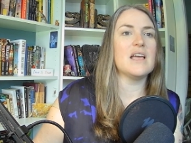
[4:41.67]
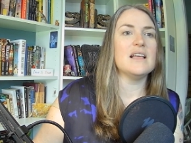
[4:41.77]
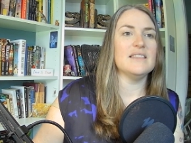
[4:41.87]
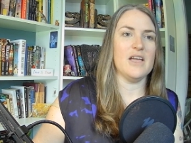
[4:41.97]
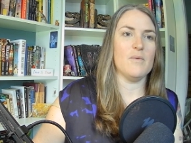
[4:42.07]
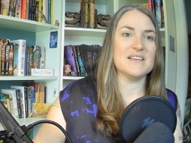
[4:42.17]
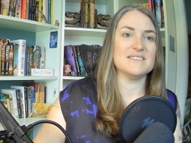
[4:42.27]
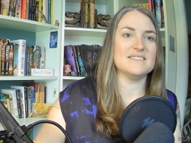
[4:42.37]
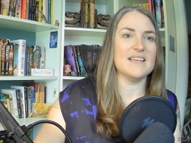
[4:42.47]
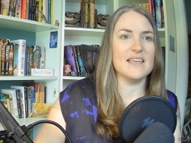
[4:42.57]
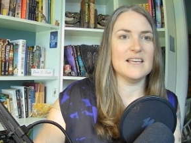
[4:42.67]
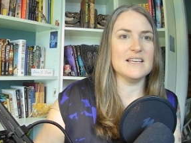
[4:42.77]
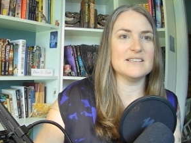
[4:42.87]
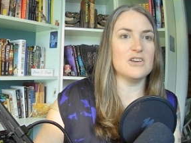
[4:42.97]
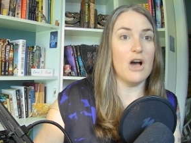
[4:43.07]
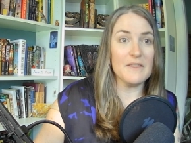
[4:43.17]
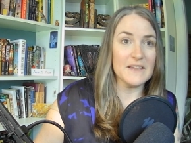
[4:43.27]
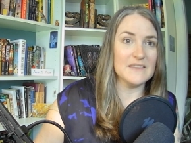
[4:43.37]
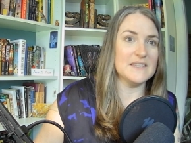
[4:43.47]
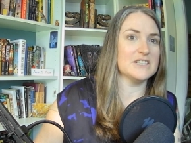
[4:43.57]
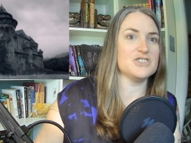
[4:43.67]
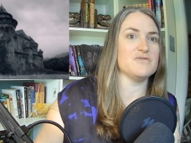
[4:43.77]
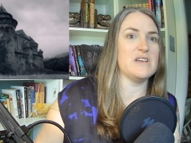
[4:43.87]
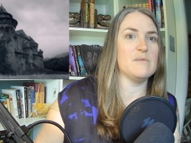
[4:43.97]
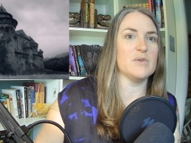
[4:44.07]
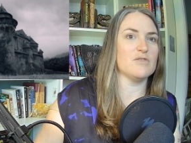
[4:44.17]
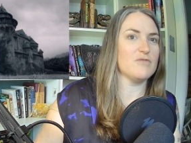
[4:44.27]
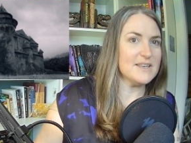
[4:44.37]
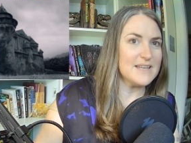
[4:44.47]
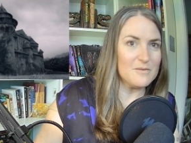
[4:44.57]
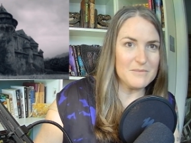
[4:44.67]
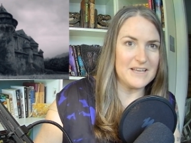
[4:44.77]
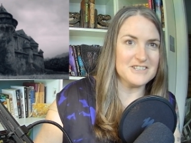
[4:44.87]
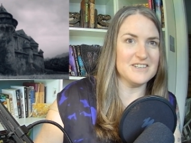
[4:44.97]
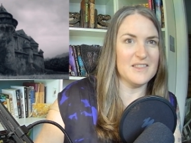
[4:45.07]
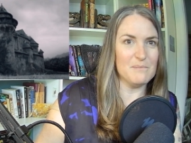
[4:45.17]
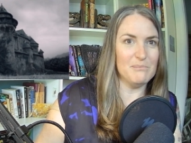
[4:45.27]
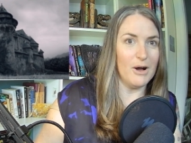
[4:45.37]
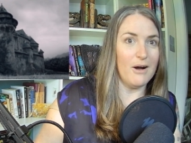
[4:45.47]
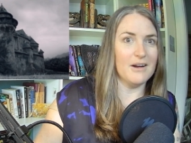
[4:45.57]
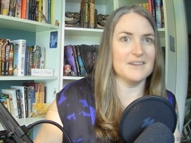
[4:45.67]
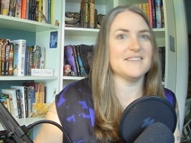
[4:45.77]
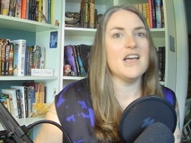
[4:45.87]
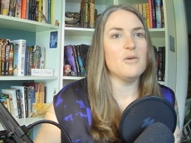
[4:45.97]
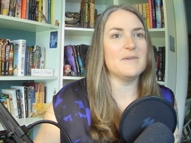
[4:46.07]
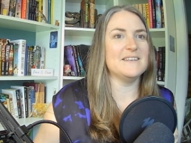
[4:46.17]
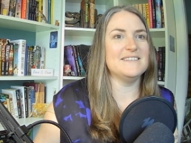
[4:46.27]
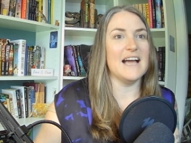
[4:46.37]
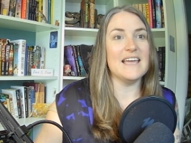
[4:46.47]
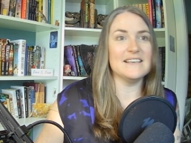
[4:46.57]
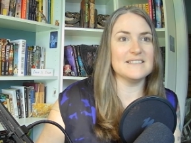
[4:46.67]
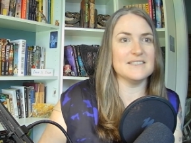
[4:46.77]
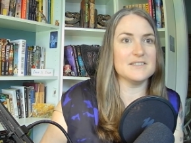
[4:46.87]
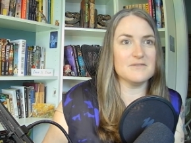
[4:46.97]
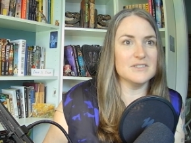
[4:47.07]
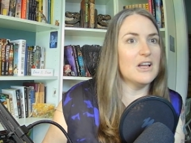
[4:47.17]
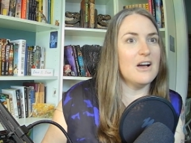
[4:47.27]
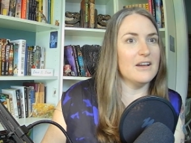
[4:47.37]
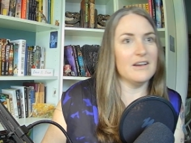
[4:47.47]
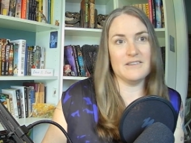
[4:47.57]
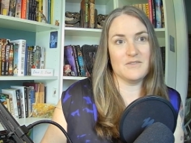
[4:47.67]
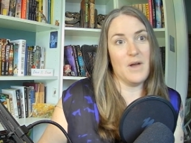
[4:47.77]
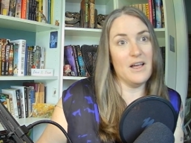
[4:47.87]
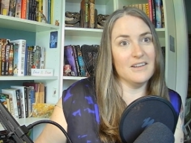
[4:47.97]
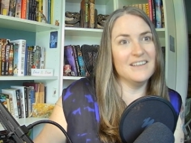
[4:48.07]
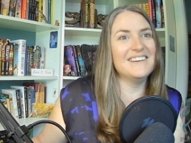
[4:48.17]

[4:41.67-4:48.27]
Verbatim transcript: Likewise, the setting is gothic in the extreme with a rundown mansion in the bogs with a dying sister in law as well.